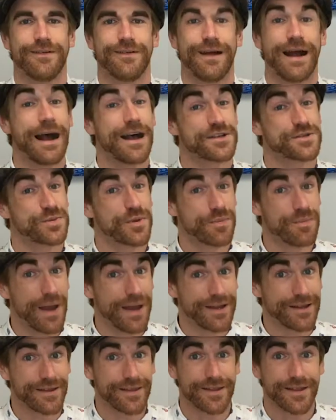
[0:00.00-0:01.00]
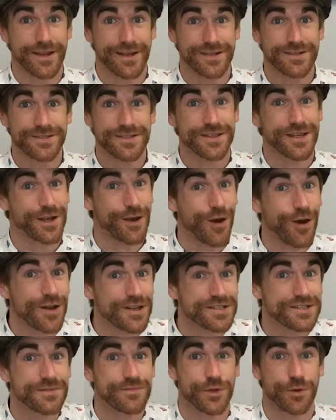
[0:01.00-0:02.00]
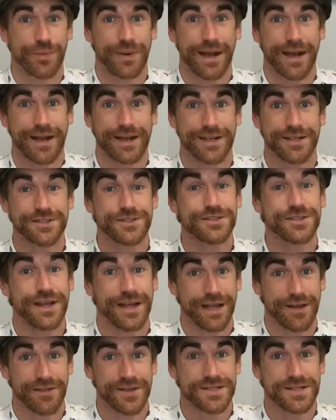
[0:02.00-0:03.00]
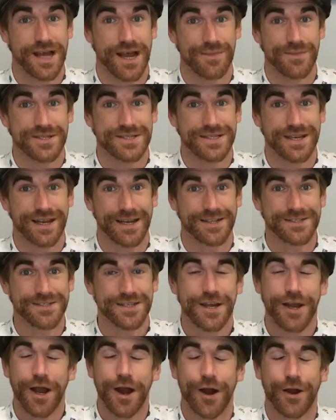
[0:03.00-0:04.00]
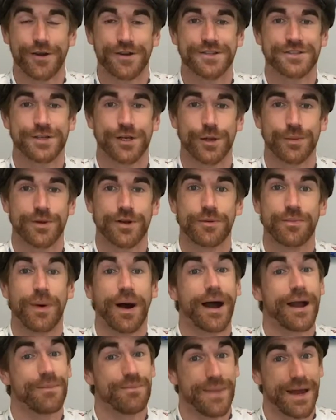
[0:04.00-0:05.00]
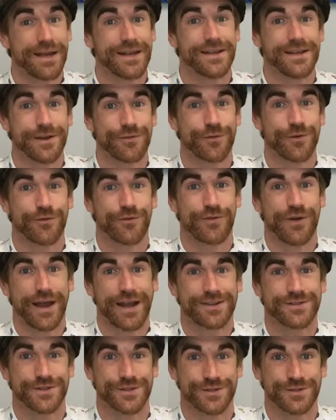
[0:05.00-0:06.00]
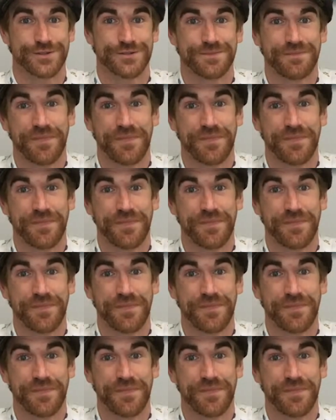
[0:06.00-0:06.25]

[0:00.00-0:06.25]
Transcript: As with many things, the cost of your package and the time it takes are determined by many different factors.